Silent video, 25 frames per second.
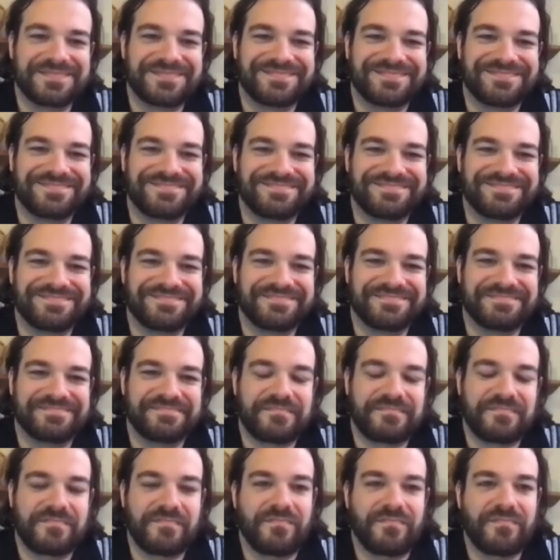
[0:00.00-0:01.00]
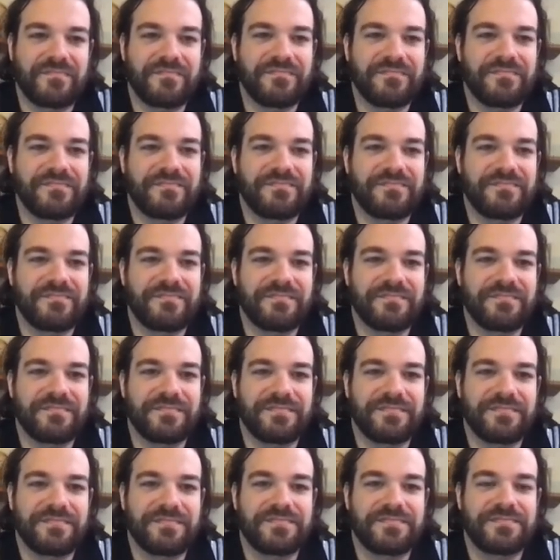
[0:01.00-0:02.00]

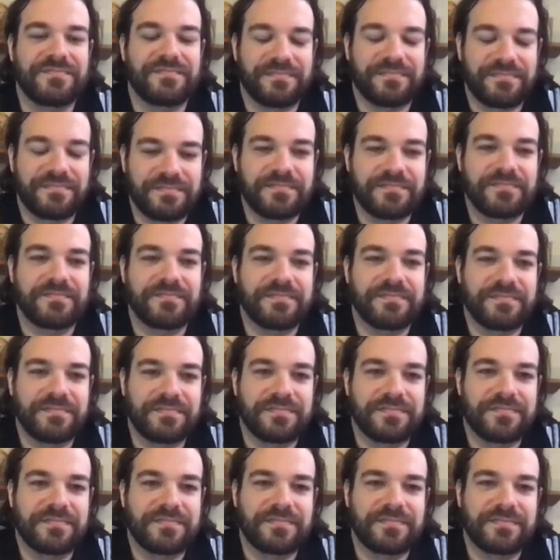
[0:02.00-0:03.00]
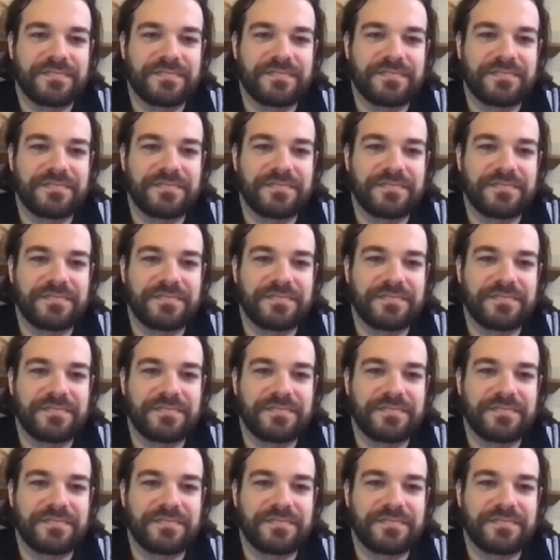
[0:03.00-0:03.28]
No words are spoken by the person on screen.